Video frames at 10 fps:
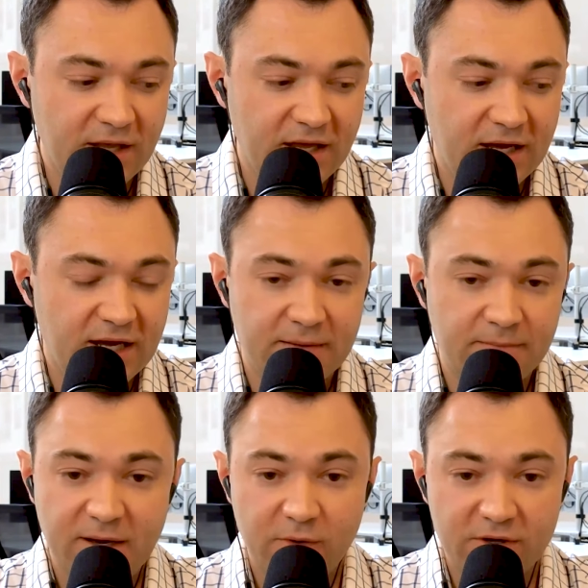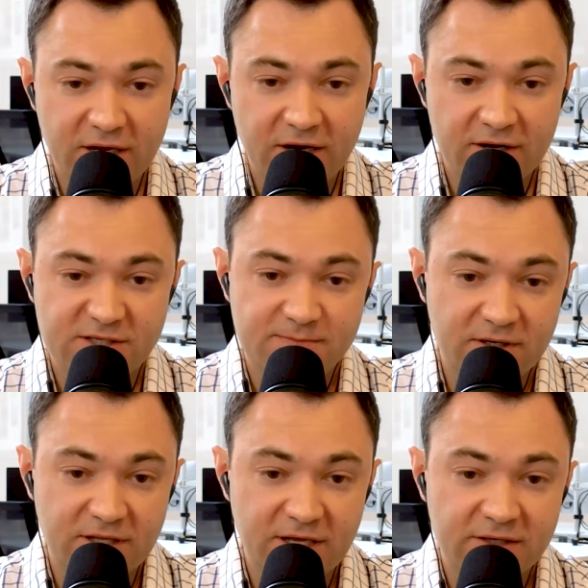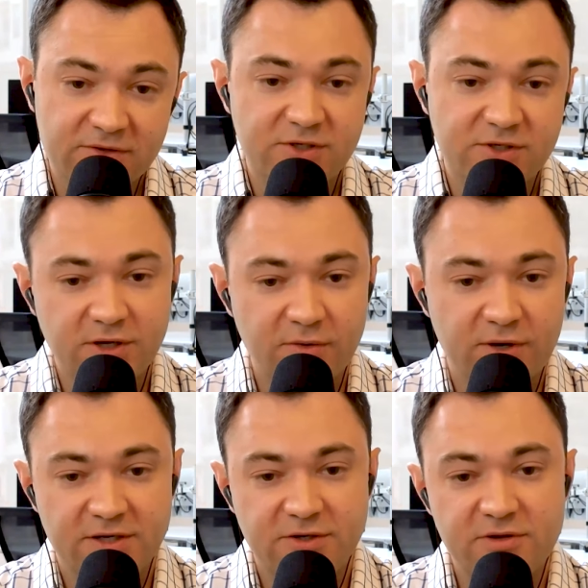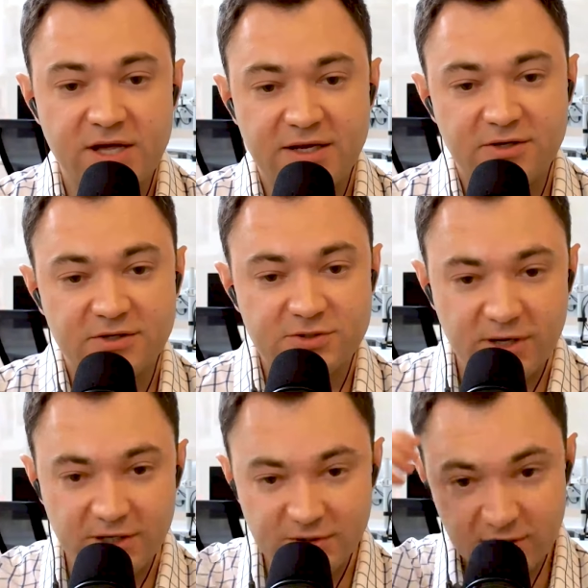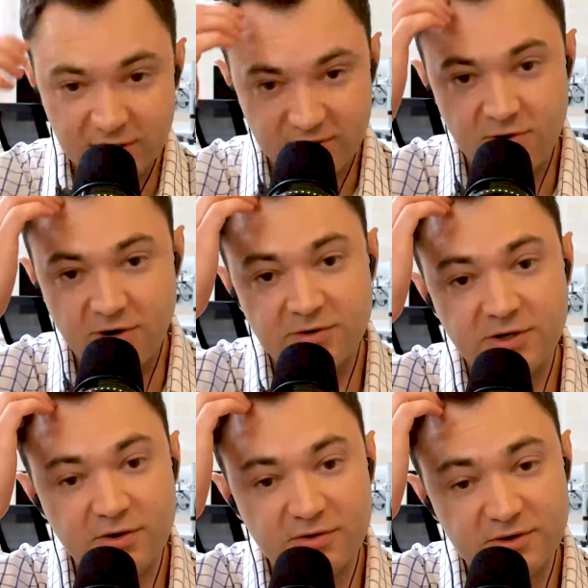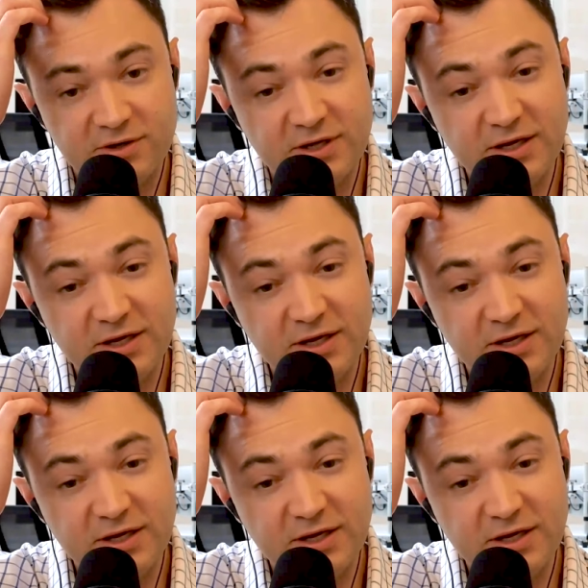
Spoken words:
by where the air gets pulled in. So you don't want to do that. You just want to do either or. You don't.